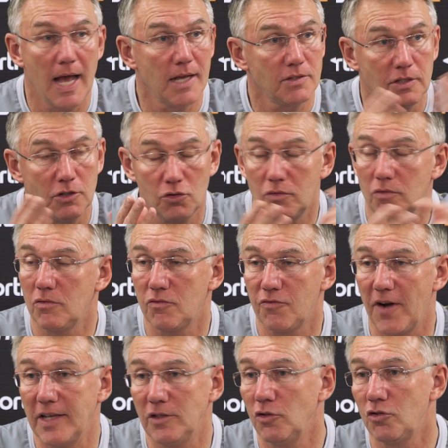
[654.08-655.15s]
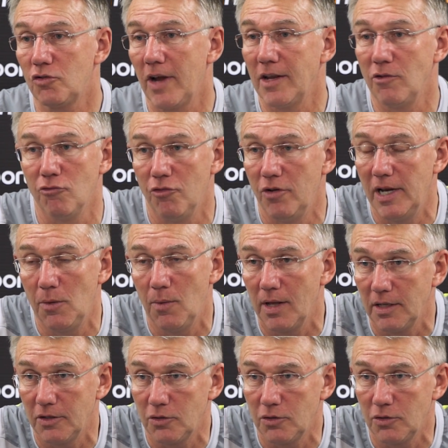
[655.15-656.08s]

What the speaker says: to start him? Yes, Fraser's trained really well